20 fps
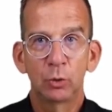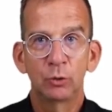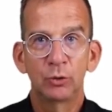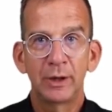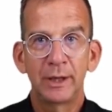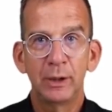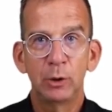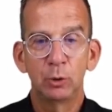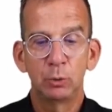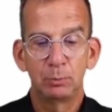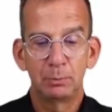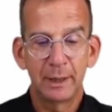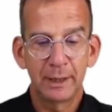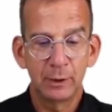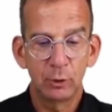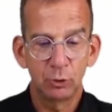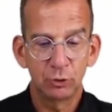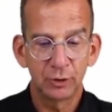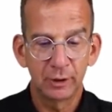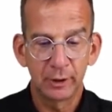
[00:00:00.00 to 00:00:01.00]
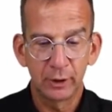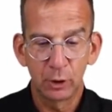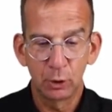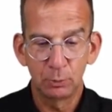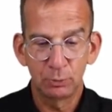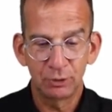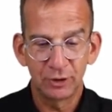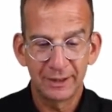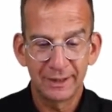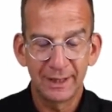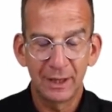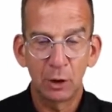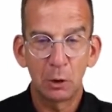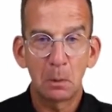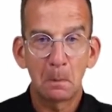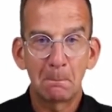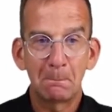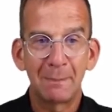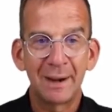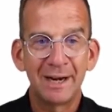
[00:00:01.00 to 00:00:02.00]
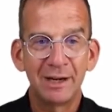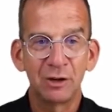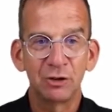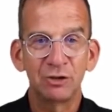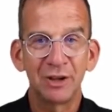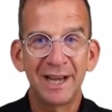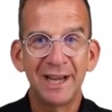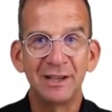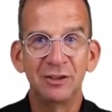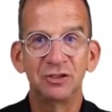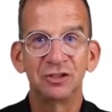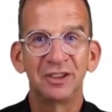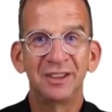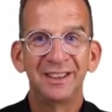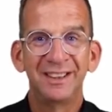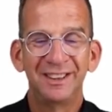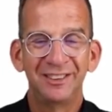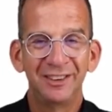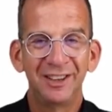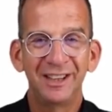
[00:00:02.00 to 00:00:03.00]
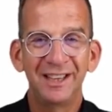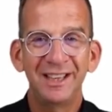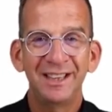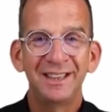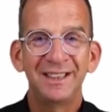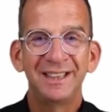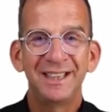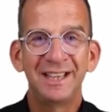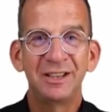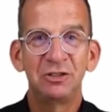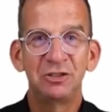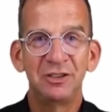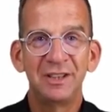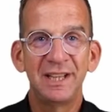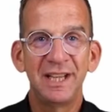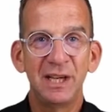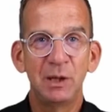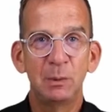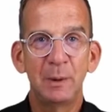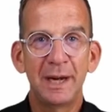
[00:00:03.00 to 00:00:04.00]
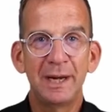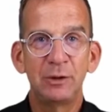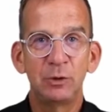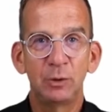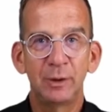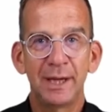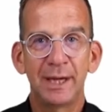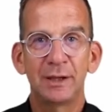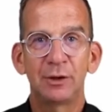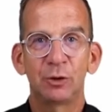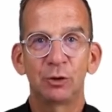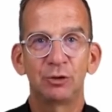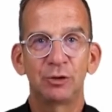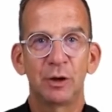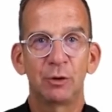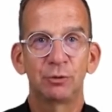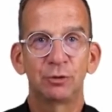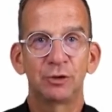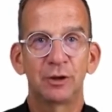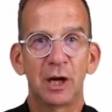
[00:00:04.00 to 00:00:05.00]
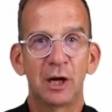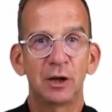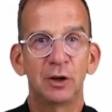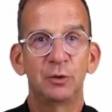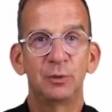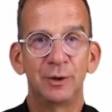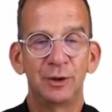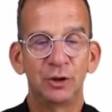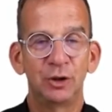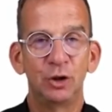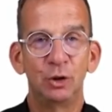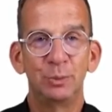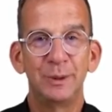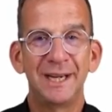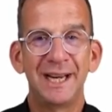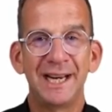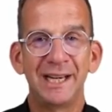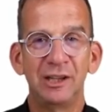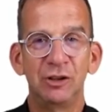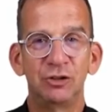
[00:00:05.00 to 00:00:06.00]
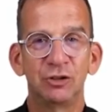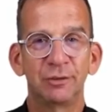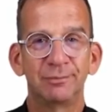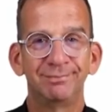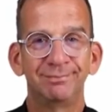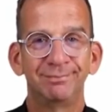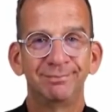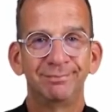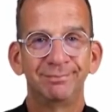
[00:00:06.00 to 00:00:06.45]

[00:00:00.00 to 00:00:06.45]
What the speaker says: continue by using kubectl -h. Really, it's the way to get yourself started with Kubernetes.